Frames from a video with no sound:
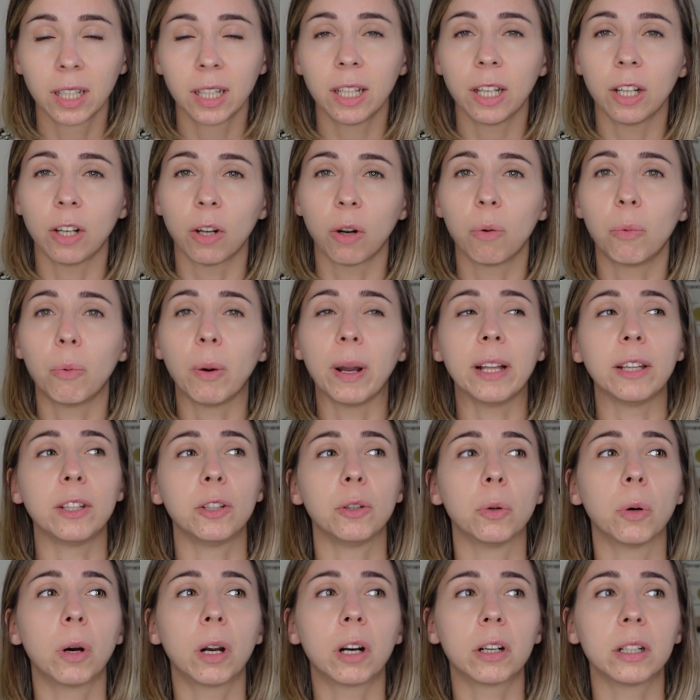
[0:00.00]
You know, when
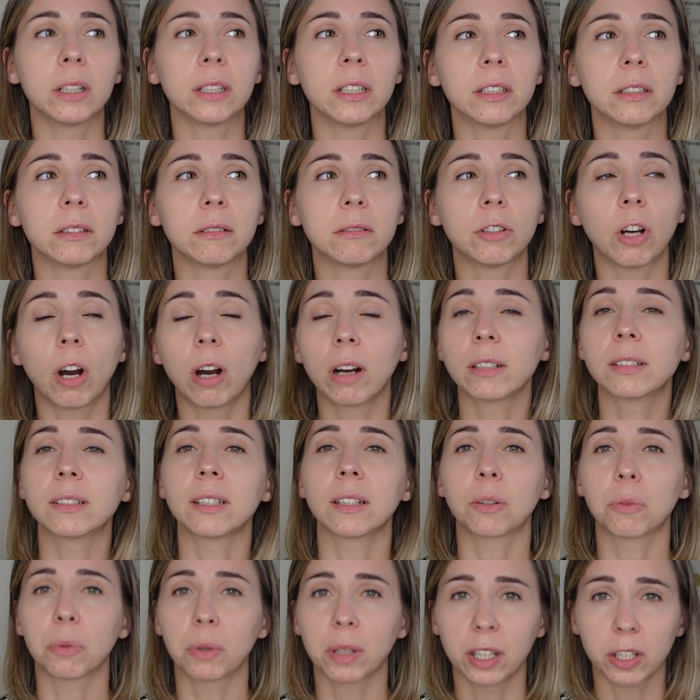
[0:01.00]
you are in a
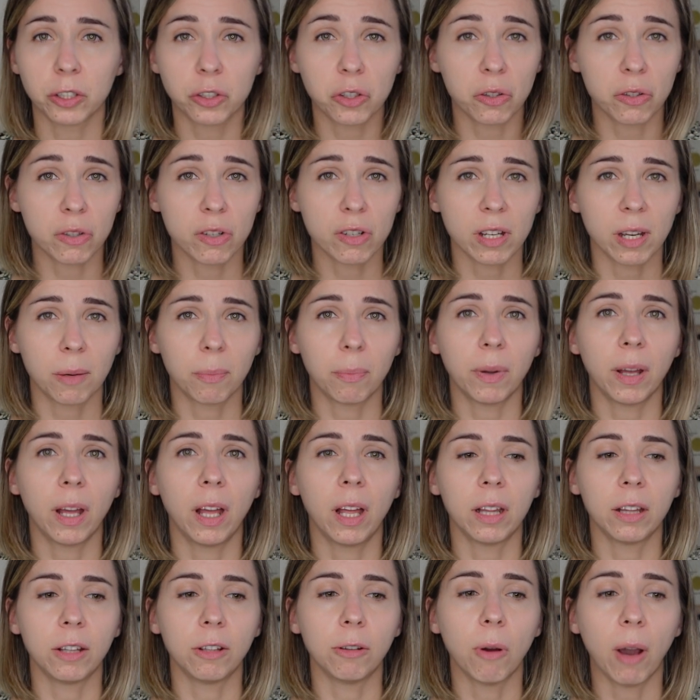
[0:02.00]
toxic relationship
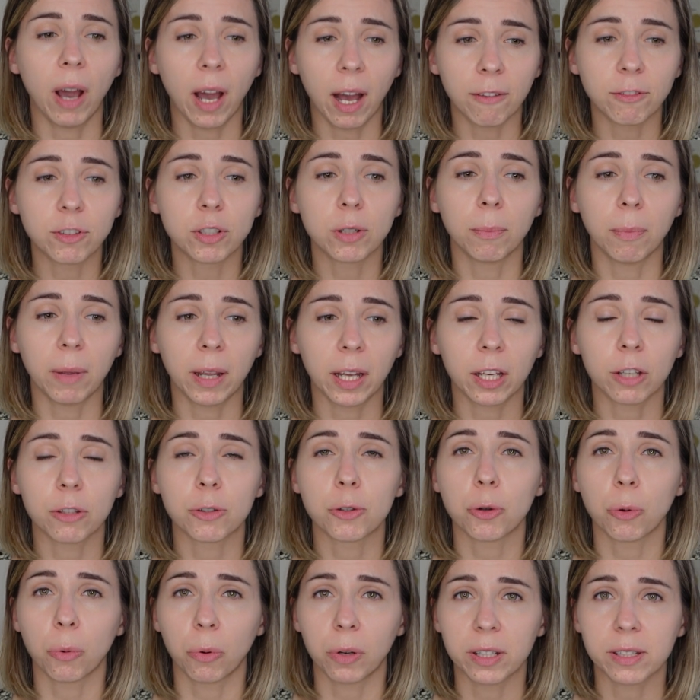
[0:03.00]
and you have to make a
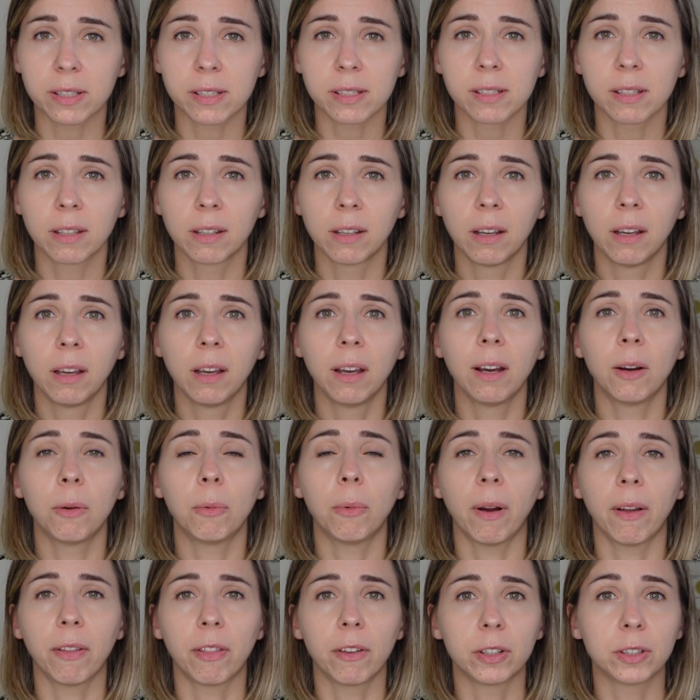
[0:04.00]
choice
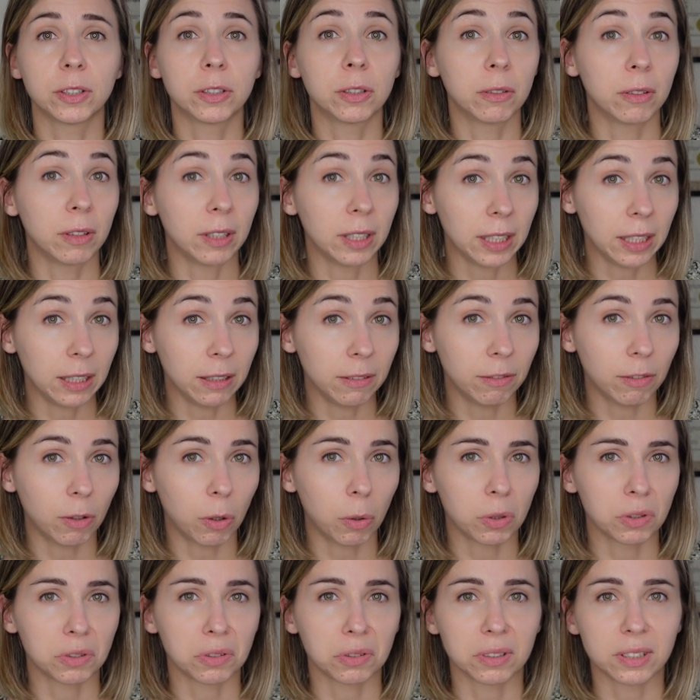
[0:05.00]
whether to leave
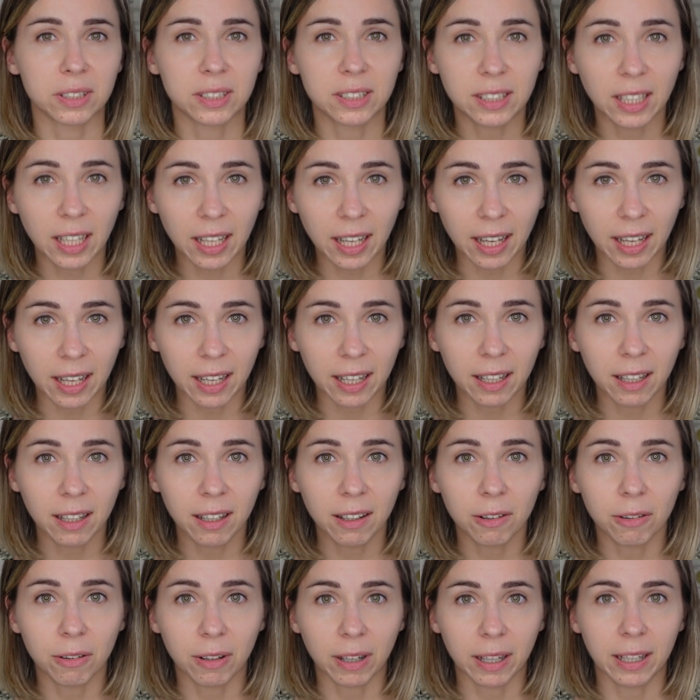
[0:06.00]
or to stay,
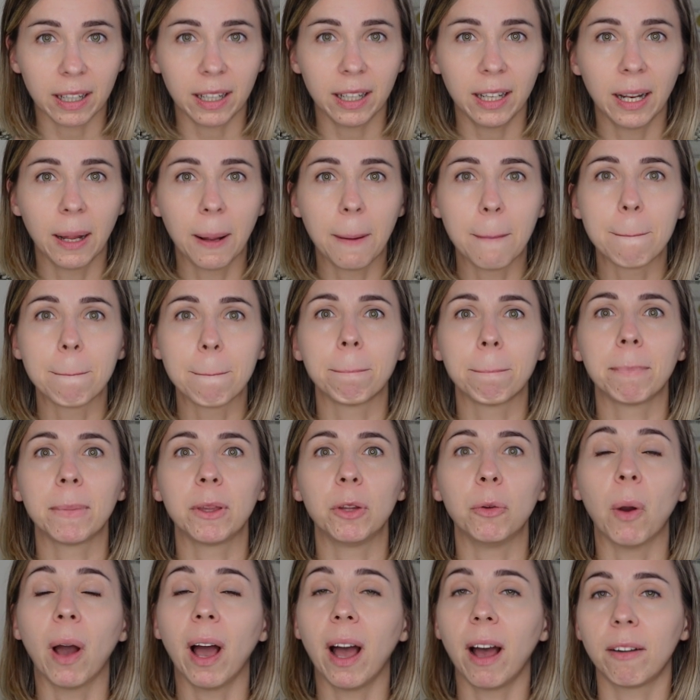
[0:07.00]
right?
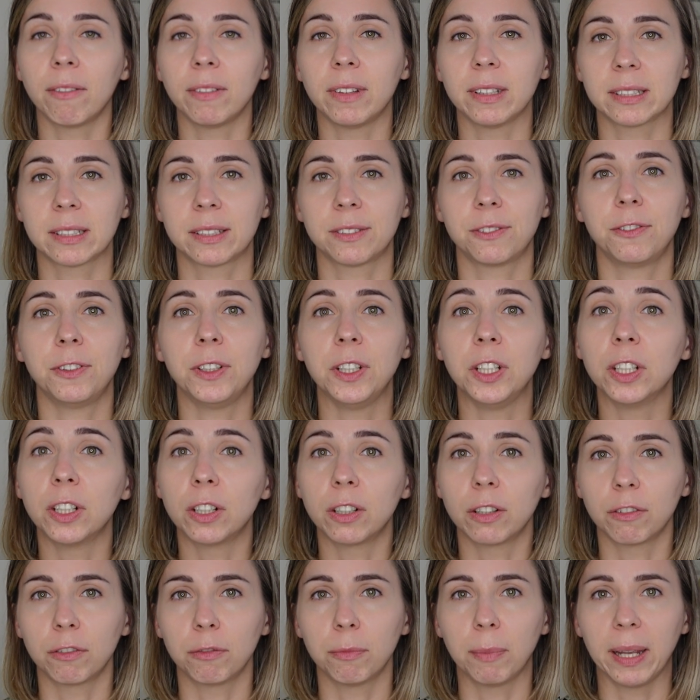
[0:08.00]
You have this
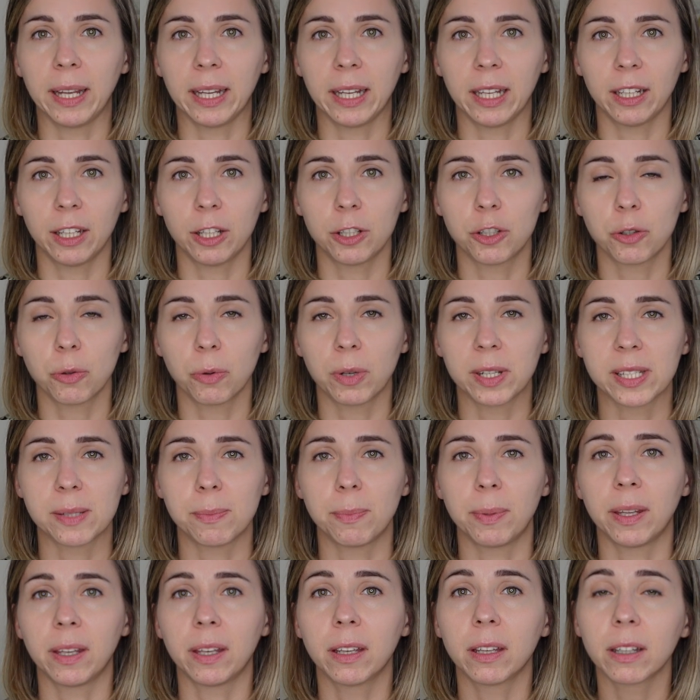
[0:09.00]
fear of making a choice
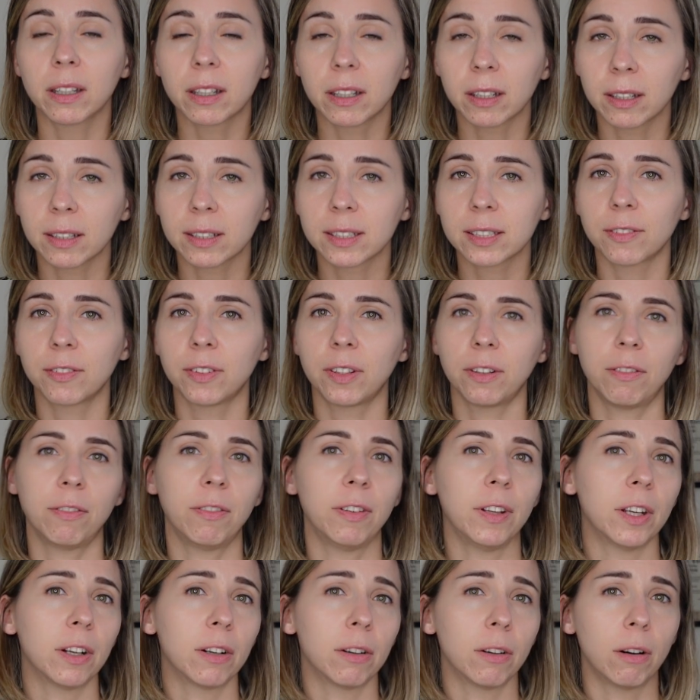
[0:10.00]
because of the
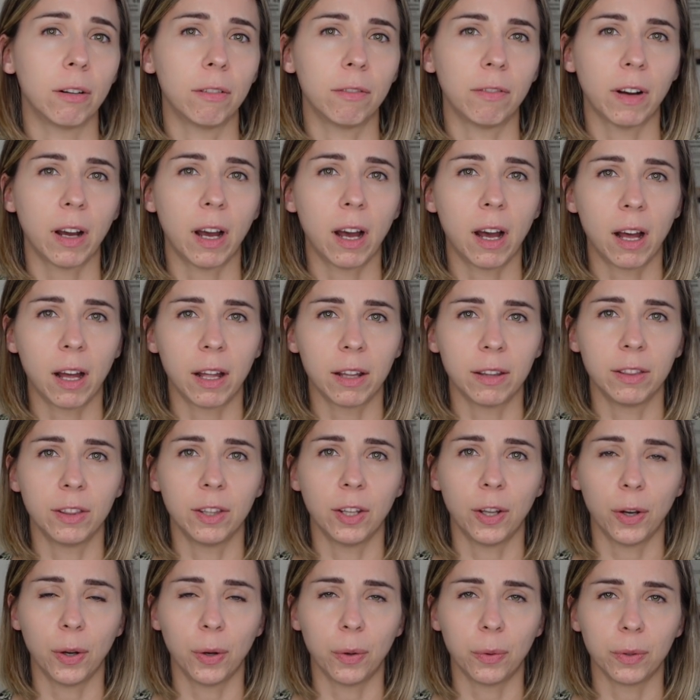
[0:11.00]
fear of
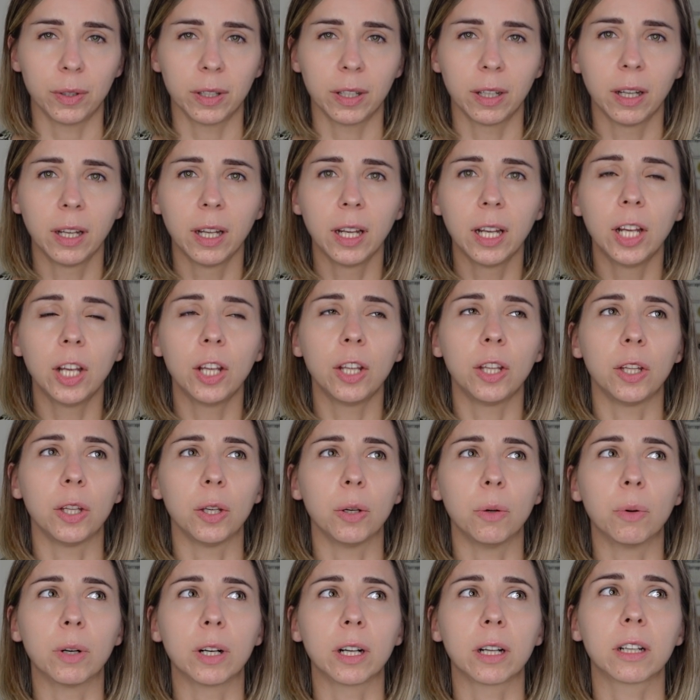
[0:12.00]
unknown.
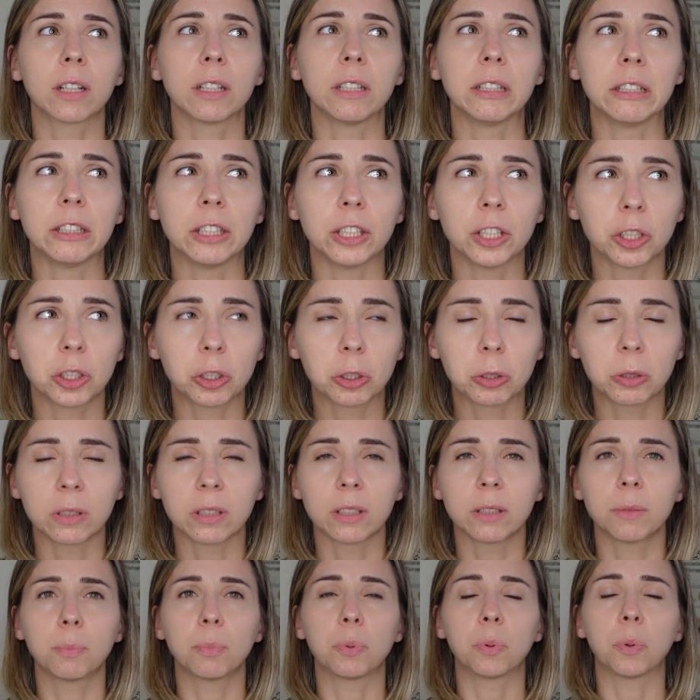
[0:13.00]
You were
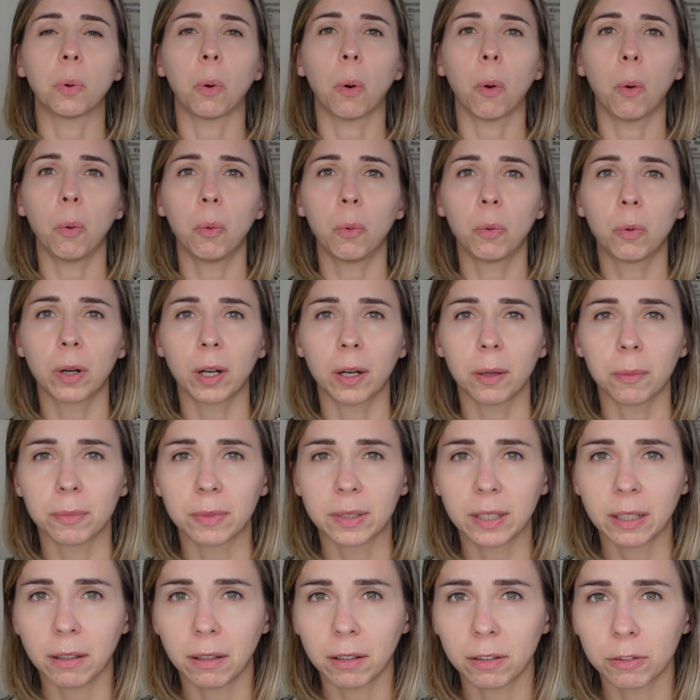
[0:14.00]
conditioned,
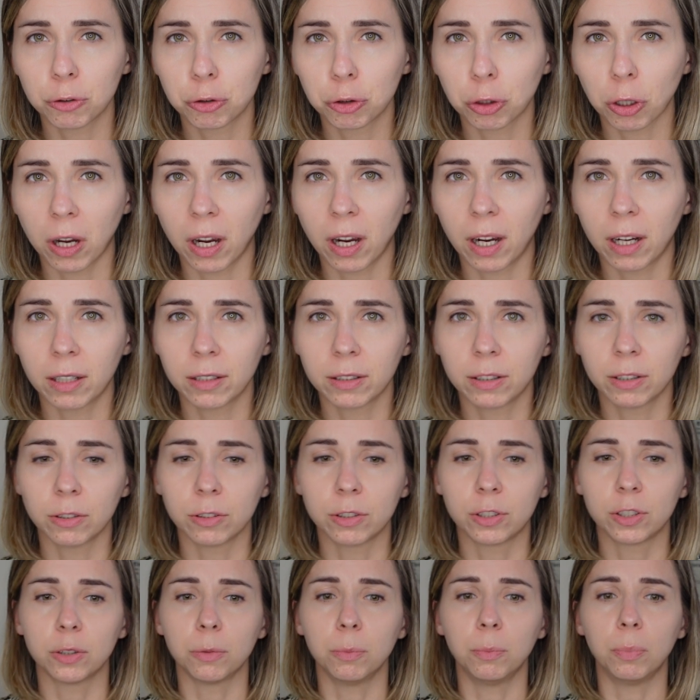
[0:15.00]
programmed in
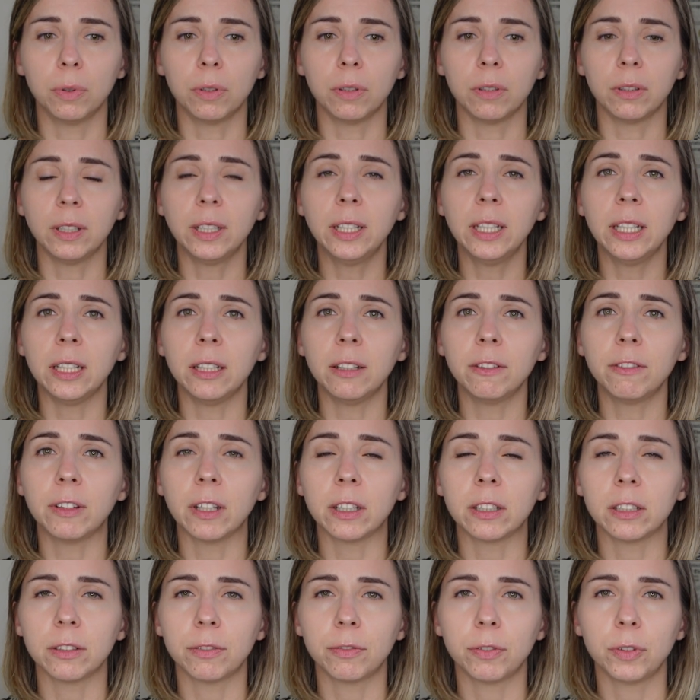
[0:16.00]
childhood to believe
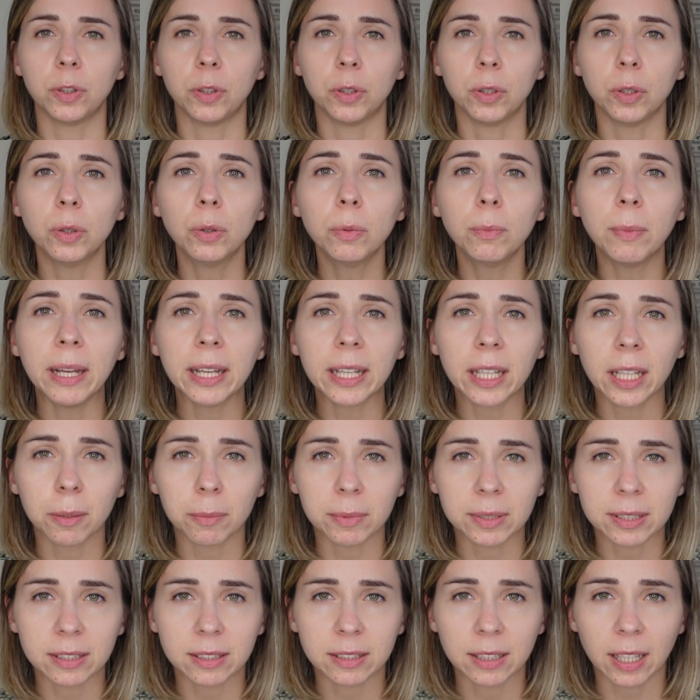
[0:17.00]
that if you make a
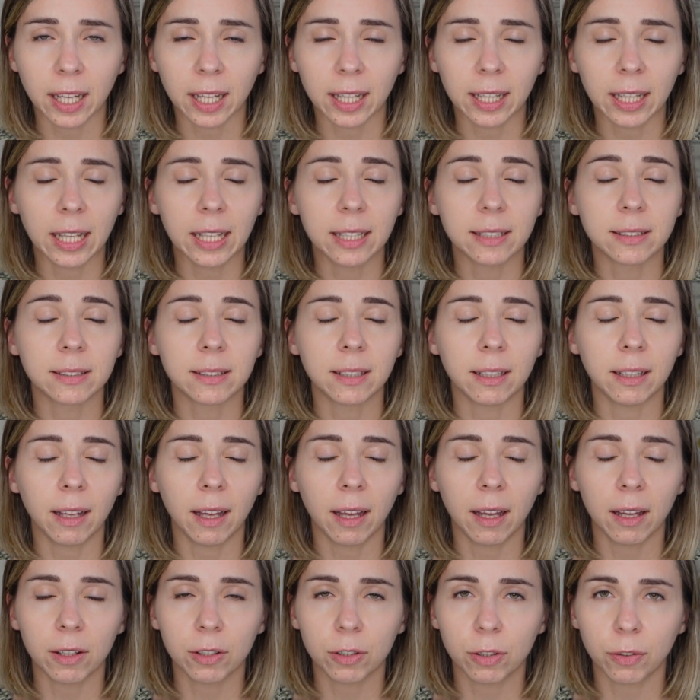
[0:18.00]
mistake, it's the
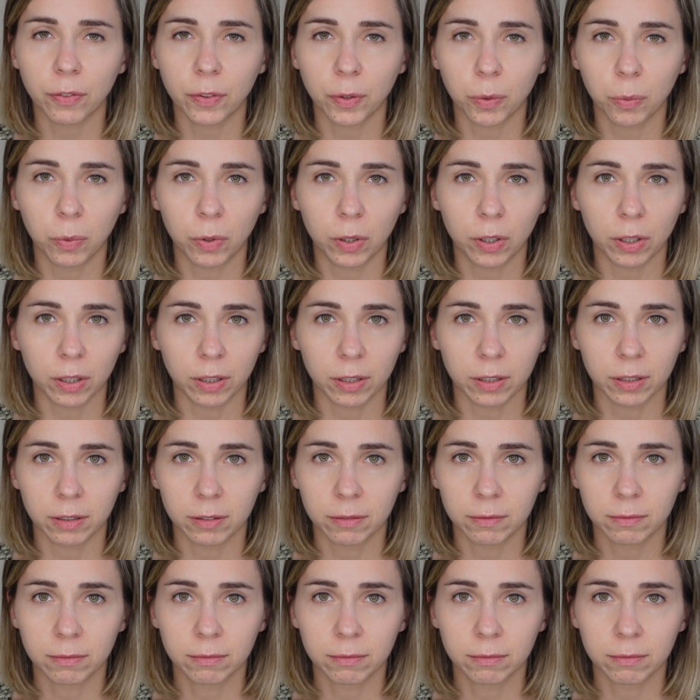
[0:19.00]
end of the world.